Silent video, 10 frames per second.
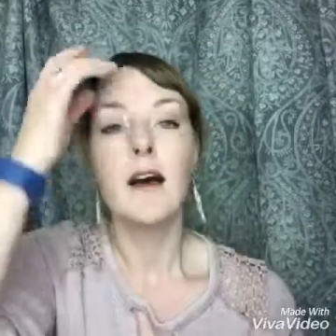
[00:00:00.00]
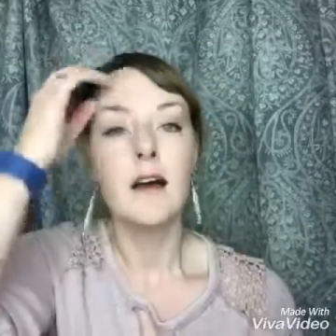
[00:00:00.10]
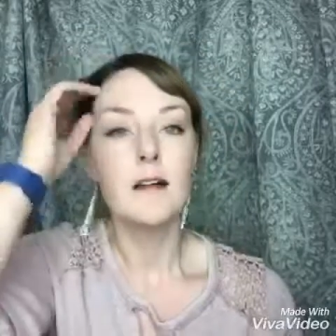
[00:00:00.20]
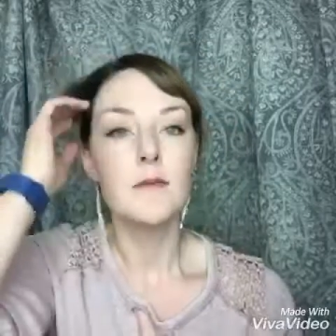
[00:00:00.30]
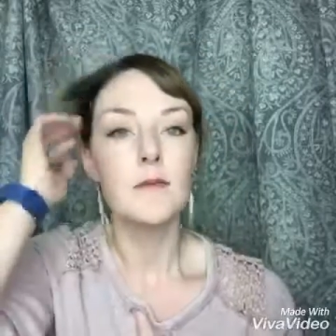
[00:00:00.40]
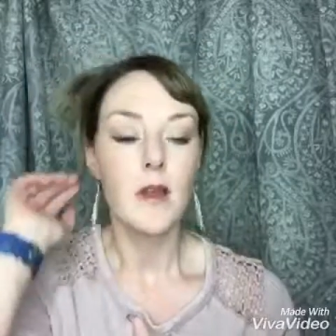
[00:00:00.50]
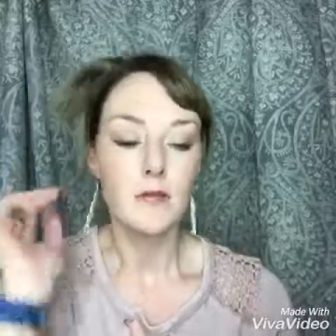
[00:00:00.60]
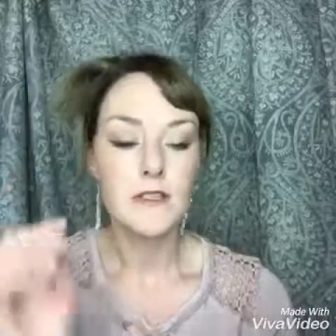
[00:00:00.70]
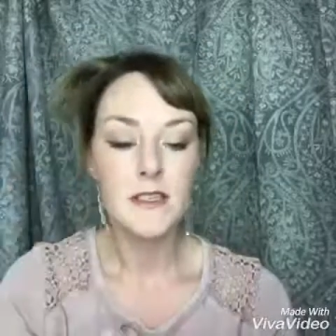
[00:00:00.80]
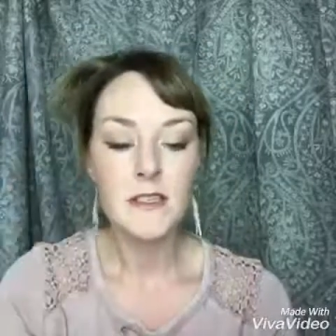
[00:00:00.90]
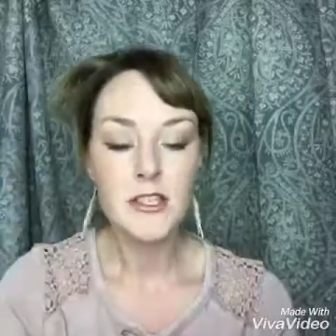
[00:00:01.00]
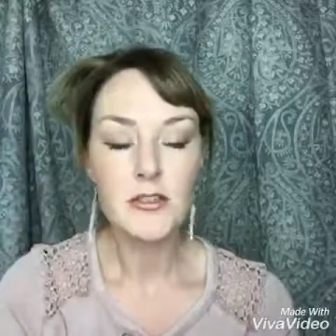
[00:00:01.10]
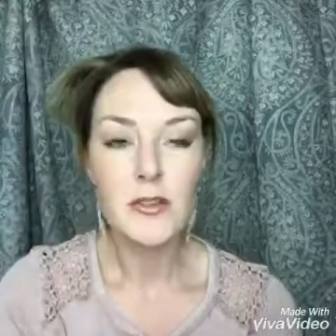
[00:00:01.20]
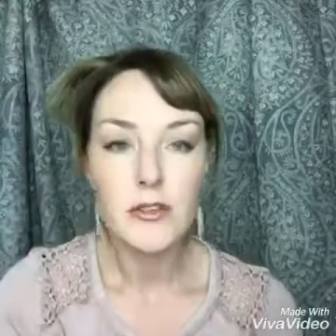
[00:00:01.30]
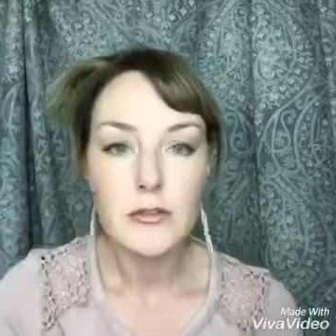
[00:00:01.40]
I'm just gonna
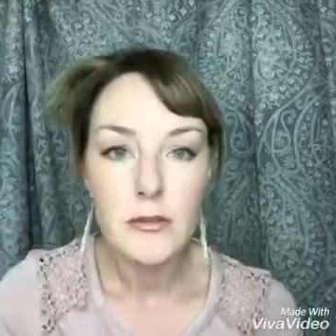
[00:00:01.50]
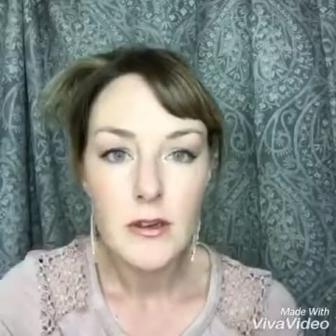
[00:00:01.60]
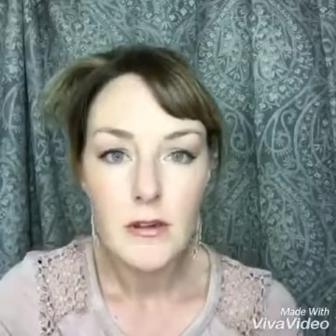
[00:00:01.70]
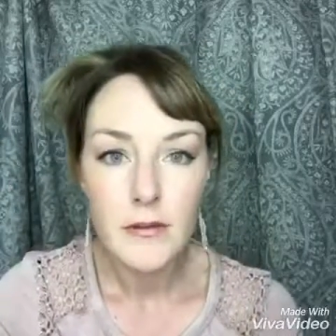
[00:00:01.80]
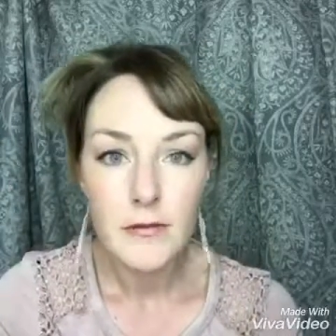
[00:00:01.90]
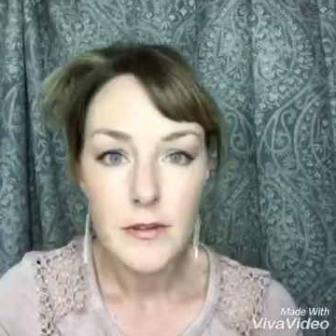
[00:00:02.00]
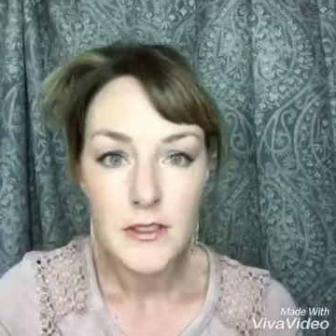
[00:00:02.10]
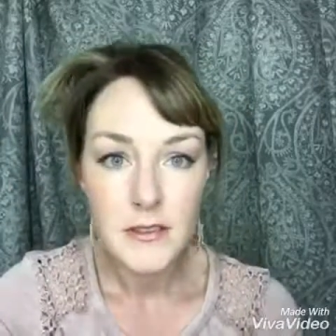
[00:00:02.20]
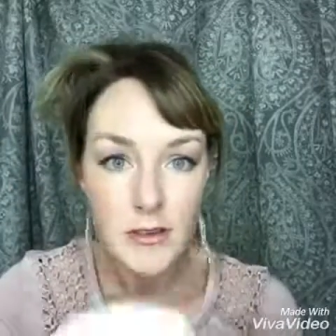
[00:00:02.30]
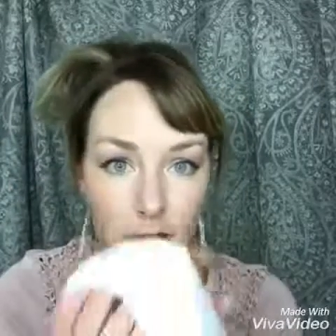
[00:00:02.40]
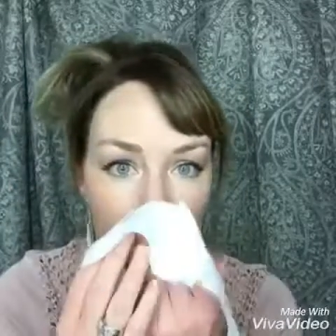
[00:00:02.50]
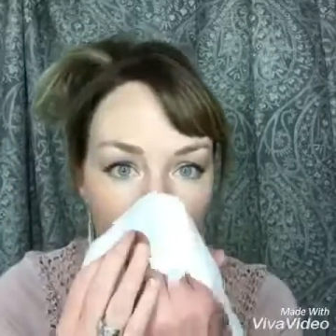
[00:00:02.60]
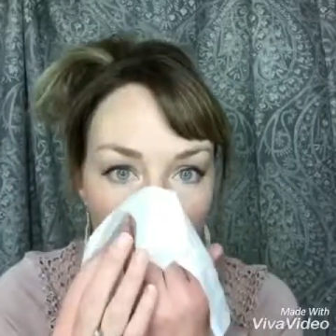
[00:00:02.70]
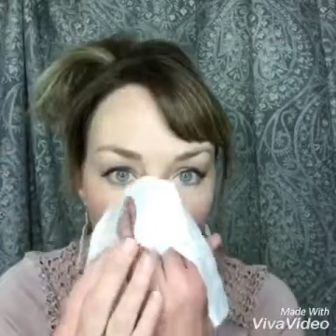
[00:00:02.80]
show you, first of all,